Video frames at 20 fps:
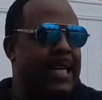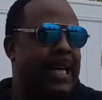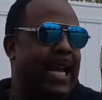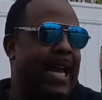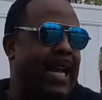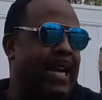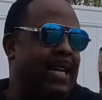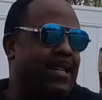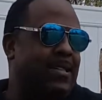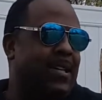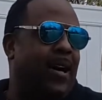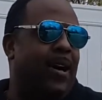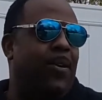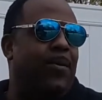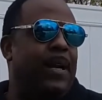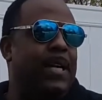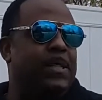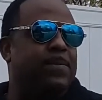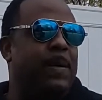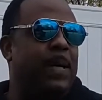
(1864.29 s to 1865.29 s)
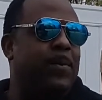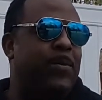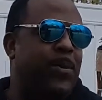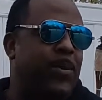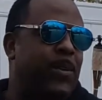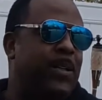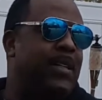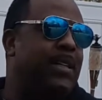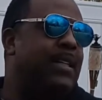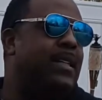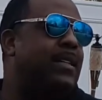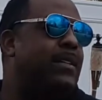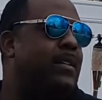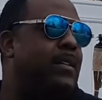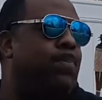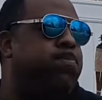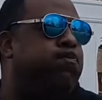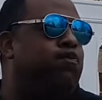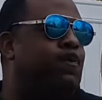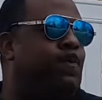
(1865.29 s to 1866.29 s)
And as always, people,
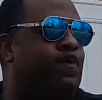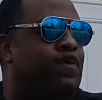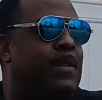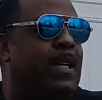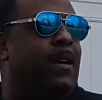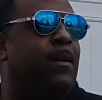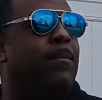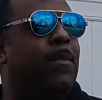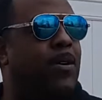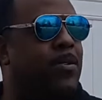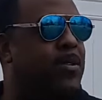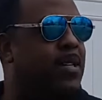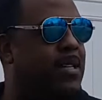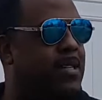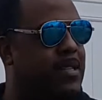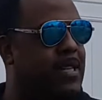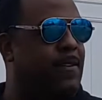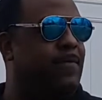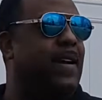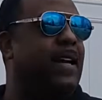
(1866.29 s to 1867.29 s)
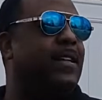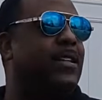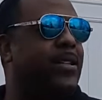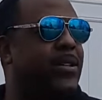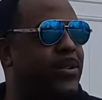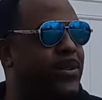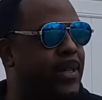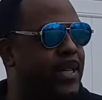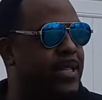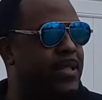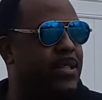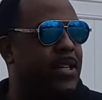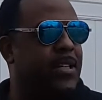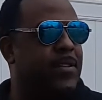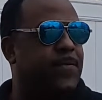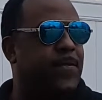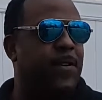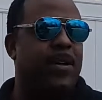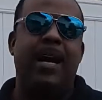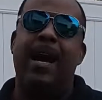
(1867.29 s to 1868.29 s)
most of the stuff I do is
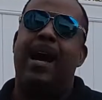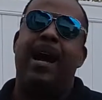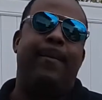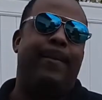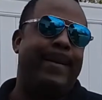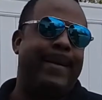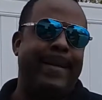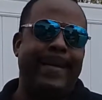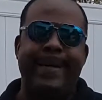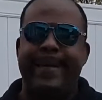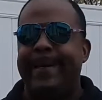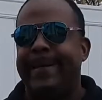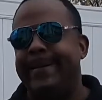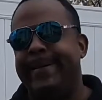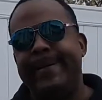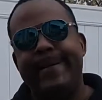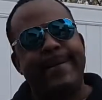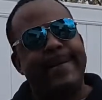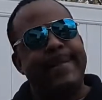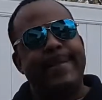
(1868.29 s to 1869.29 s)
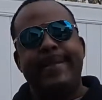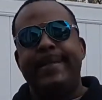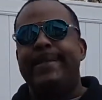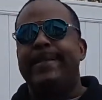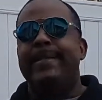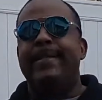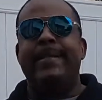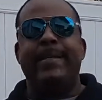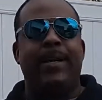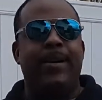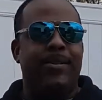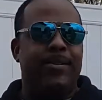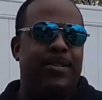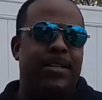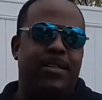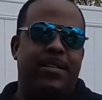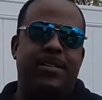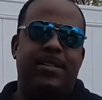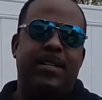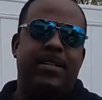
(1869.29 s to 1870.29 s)
just for comedy and
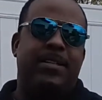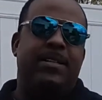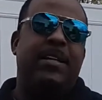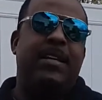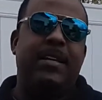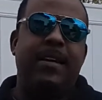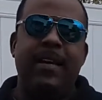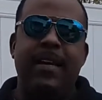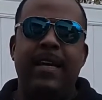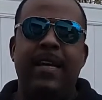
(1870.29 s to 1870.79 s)
just to